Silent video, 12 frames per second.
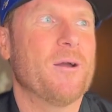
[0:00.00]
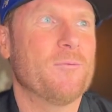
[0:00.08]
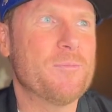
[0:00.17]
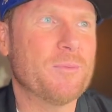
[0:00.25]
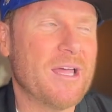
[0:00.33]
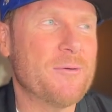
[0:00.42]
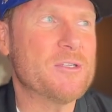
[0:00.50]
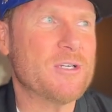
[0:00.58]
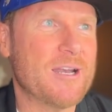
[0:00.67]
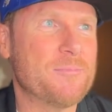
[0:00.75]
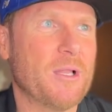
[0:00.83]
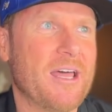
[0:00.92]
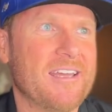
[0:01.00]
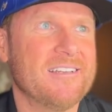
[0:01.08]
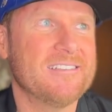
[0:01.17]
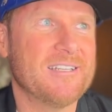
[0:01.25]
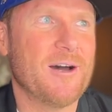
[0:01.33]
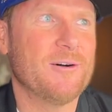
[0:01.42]
we play, we try to play,
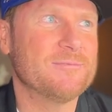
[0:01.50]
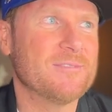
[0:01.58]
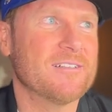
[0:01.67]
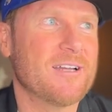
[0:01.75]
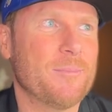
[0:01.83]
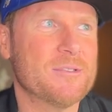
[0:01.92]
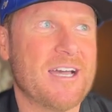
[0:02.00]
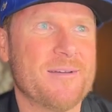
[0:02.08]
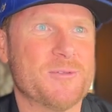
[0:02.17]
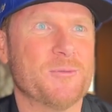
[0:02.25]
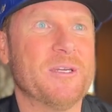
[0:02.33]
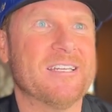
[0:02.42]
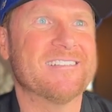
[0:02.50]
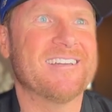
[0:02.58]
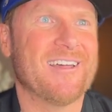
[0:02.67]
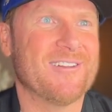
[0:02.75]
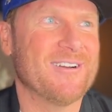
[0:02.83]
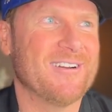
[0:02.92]
you know, a couple times a week
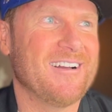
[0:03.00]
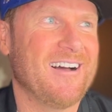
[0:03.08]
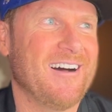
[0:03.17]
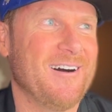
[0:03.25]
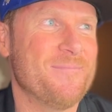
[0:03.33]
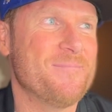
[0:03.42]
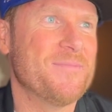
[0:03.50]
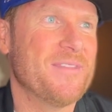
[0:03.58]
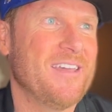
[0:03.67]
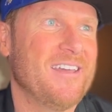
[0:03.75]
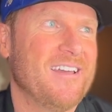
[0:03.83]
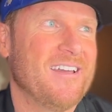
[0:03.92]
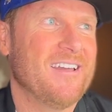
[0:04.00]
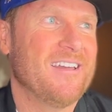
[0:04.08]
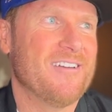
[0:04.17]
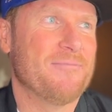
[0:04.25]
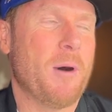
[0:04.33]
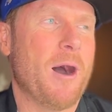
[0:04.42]
together, um,
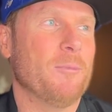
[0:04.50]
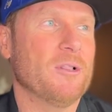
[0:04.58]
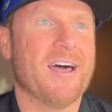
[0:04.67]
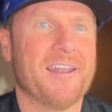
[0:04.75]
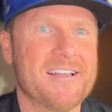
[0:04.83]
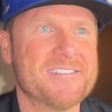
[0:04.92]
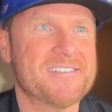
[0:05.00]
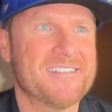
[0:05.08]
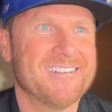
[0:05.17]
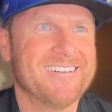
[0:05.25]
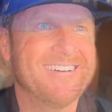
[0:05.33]
if mom will let us.